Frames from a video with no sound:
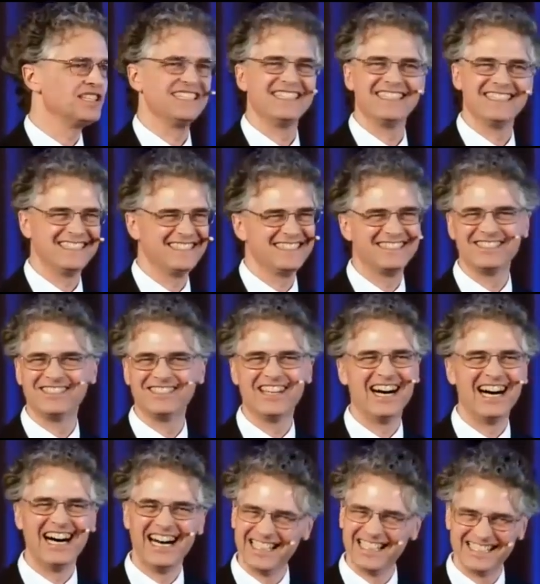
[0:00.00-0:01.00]
and they're
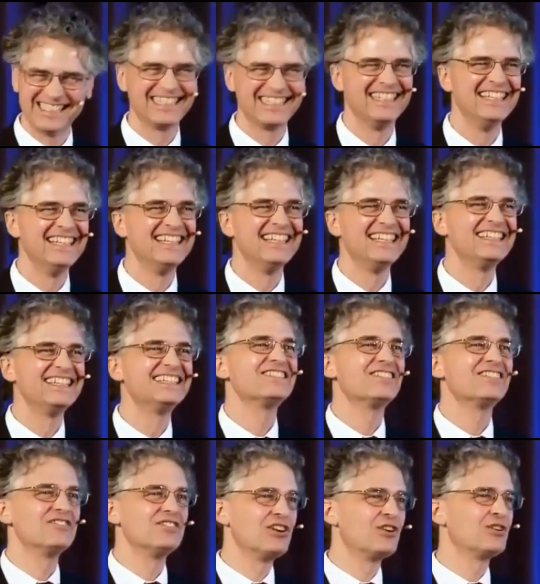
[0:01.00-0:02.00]
not. This is
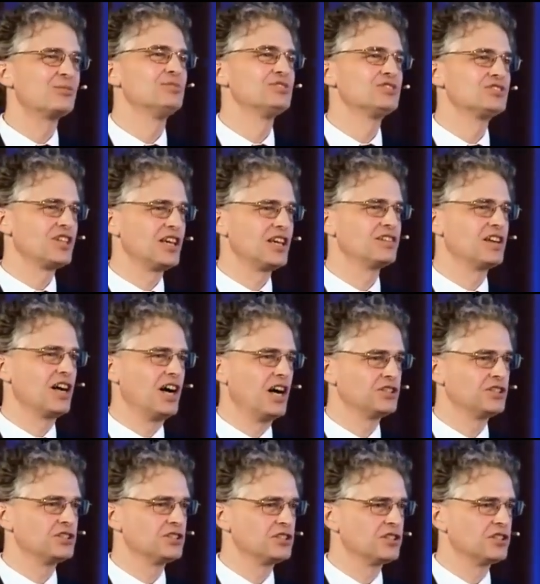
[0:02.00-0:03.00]
their normal state of
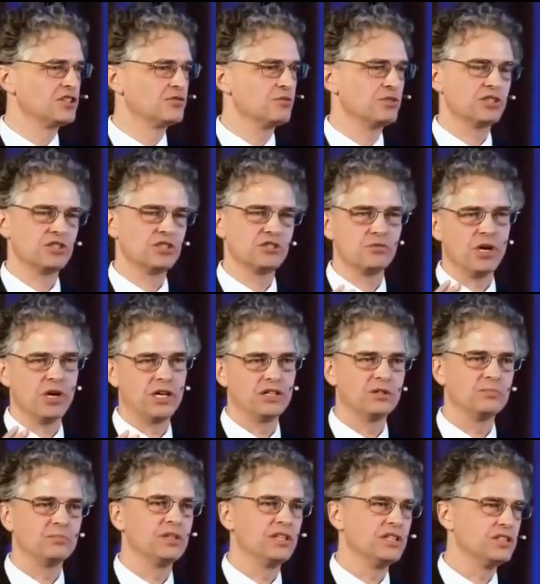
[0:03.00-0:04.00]
consciousness, which is why
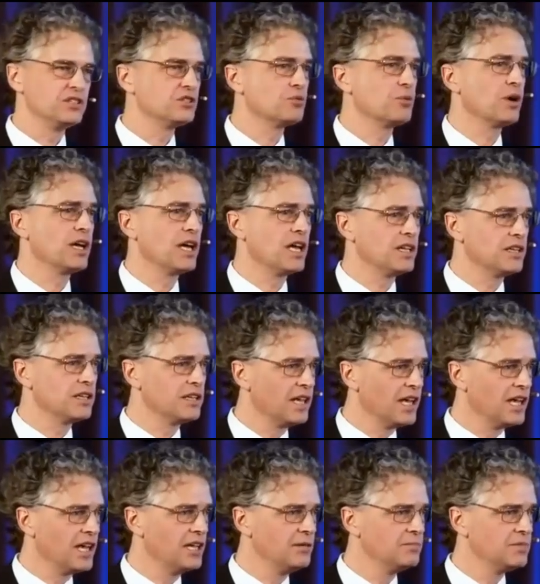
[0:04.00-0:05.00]
Europeans are way ahead of the
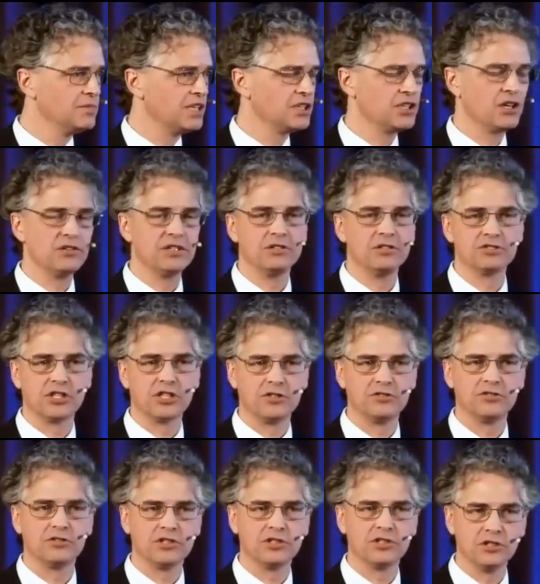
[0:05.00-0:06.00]
game. They generally don't start
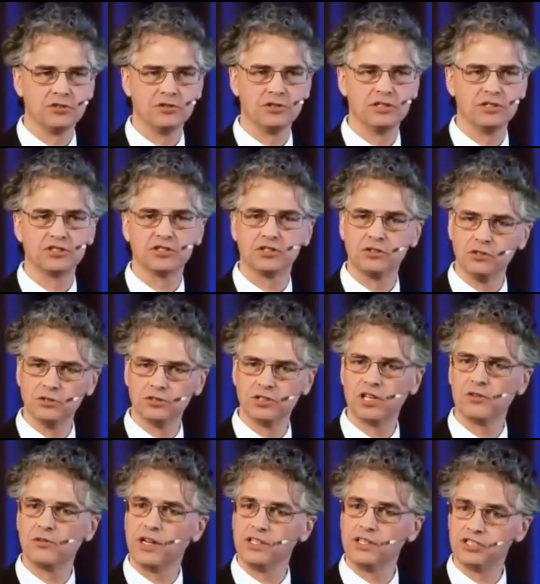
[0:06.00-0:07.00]
their children in school
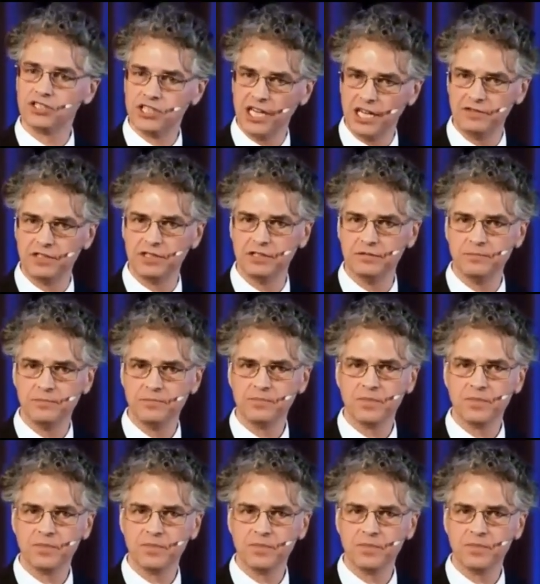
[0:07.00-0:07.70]
till around seven,